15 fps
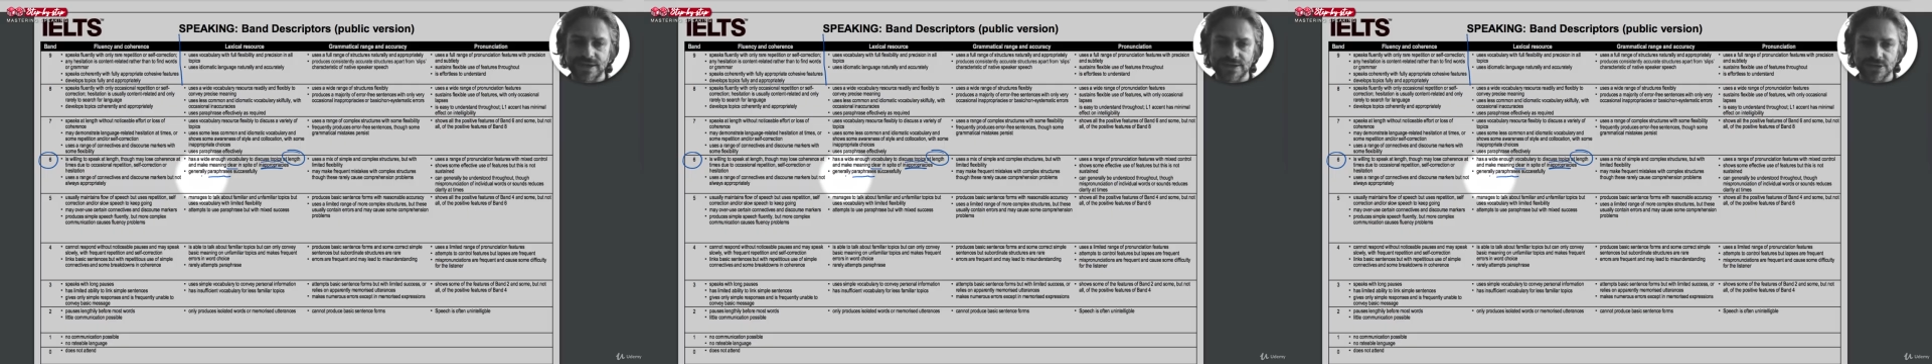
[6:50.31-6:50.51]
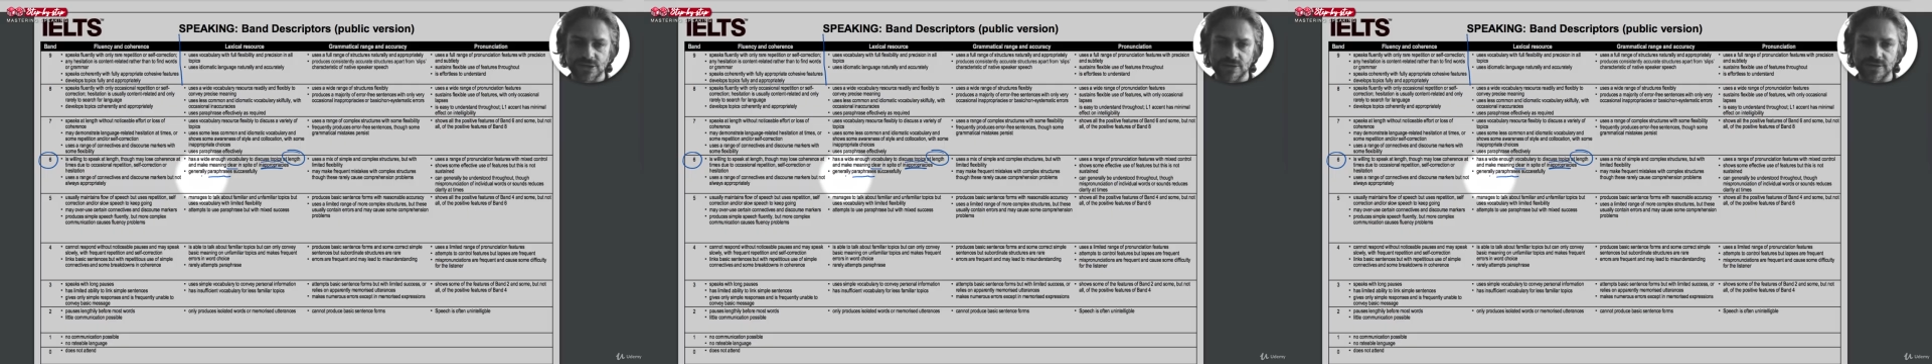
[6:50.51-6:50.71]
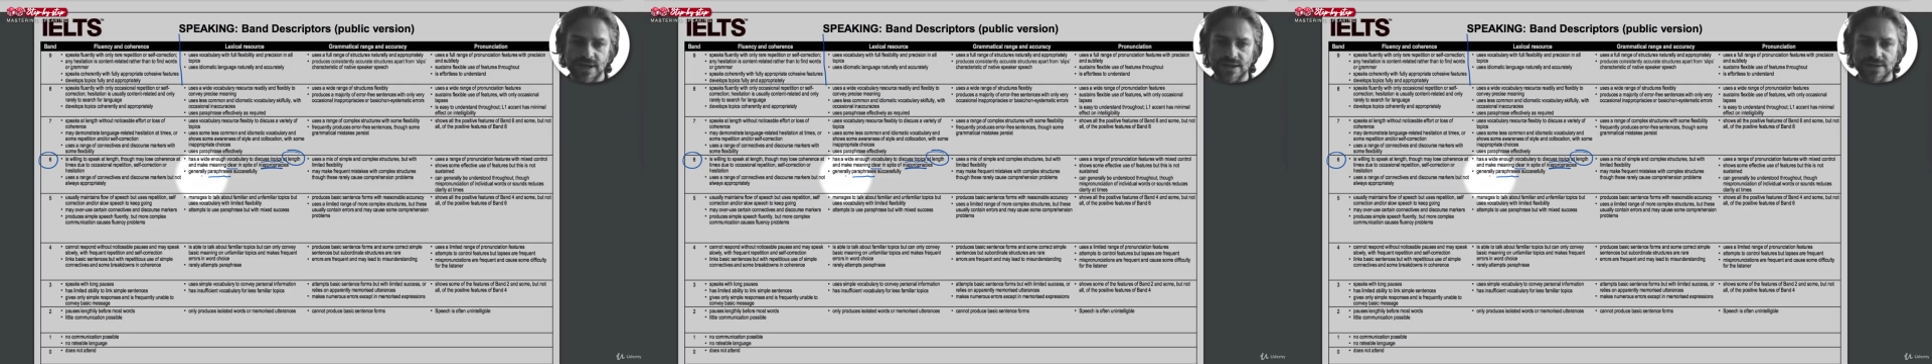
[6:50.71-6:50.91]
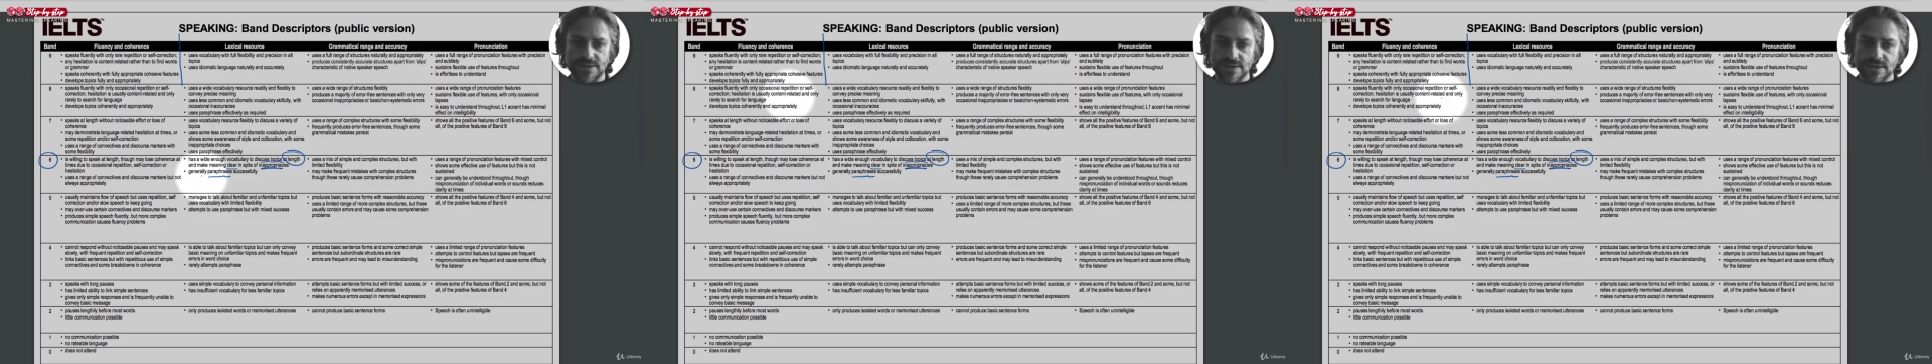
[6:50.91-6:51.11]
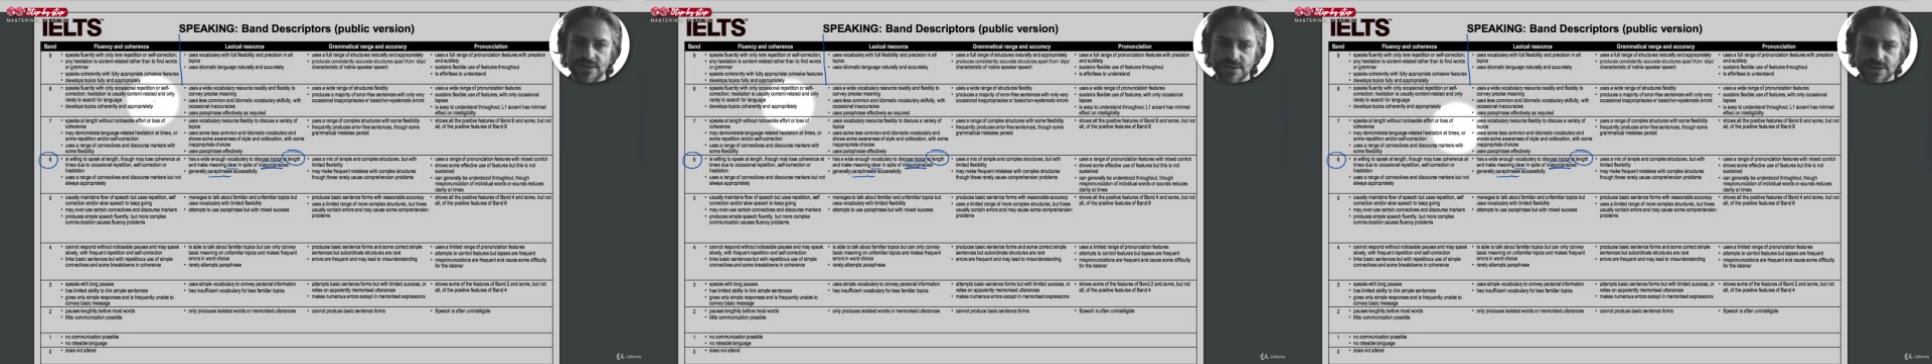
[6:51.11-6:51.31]
So that
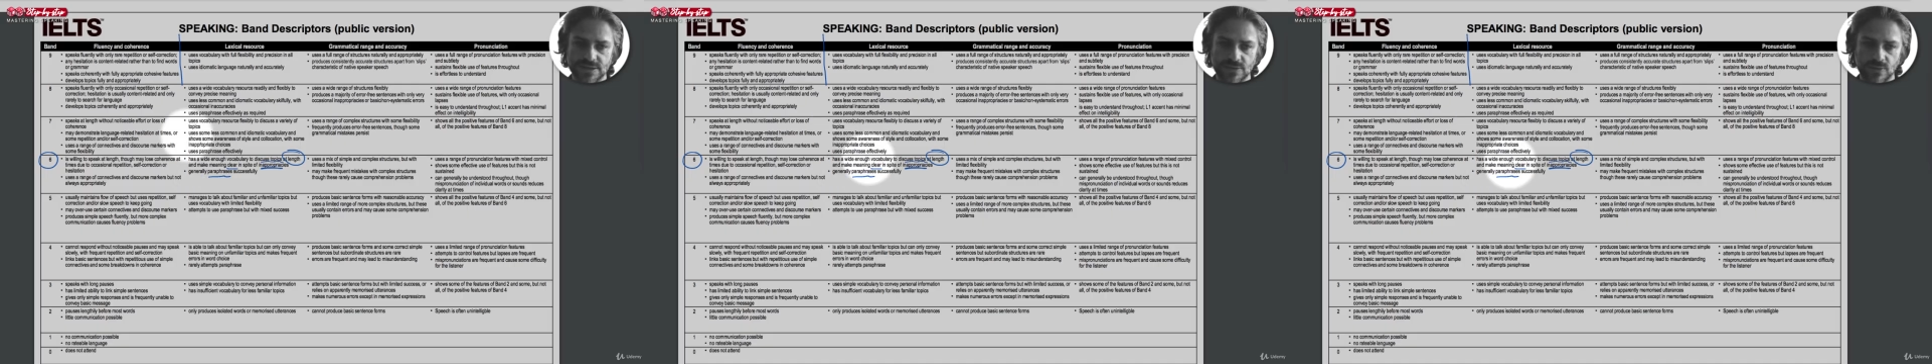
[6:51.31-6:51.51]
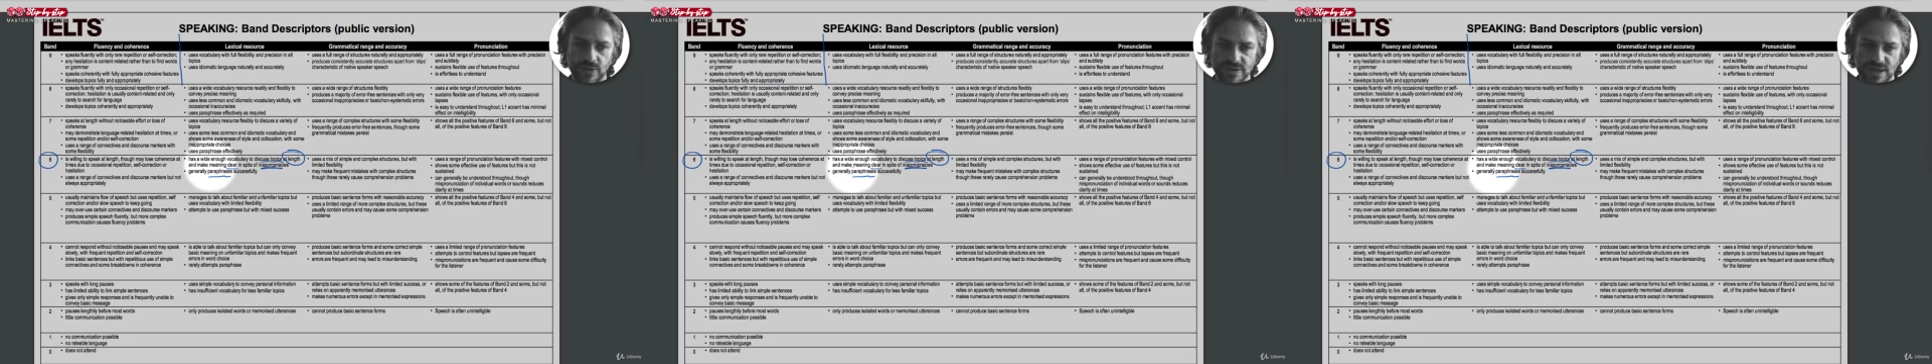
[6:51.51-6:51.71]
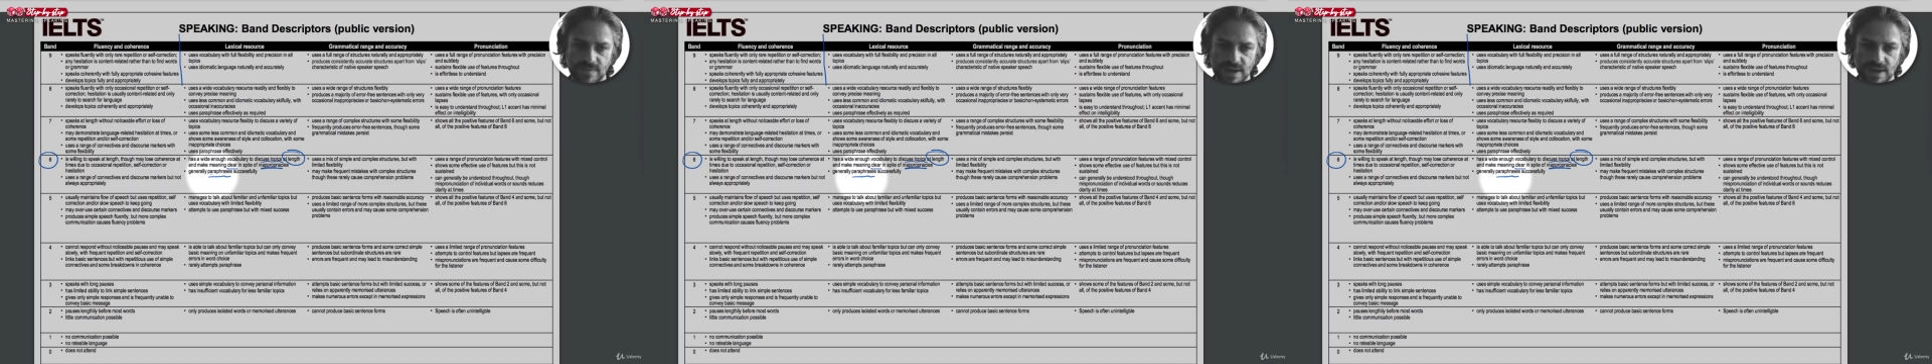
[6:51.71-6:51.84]
is what they